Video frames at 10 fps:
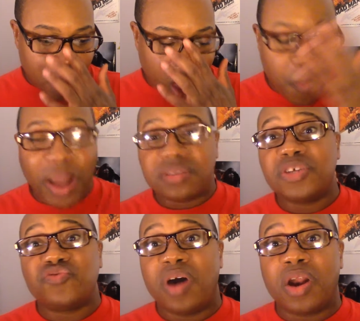I'm watching the
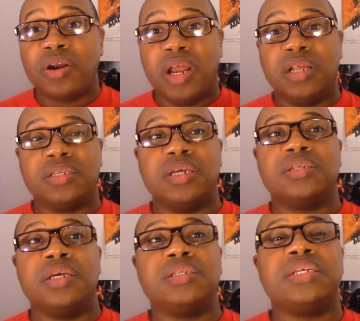trailer, and
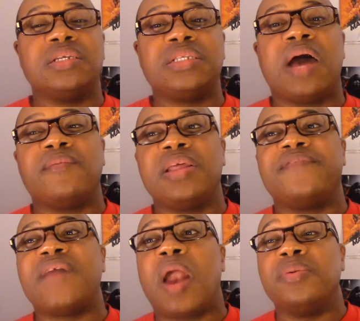it's not really
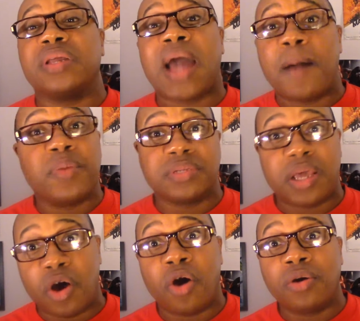following the comics at
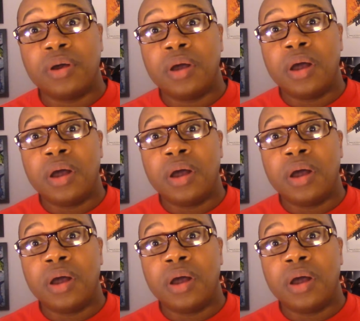all.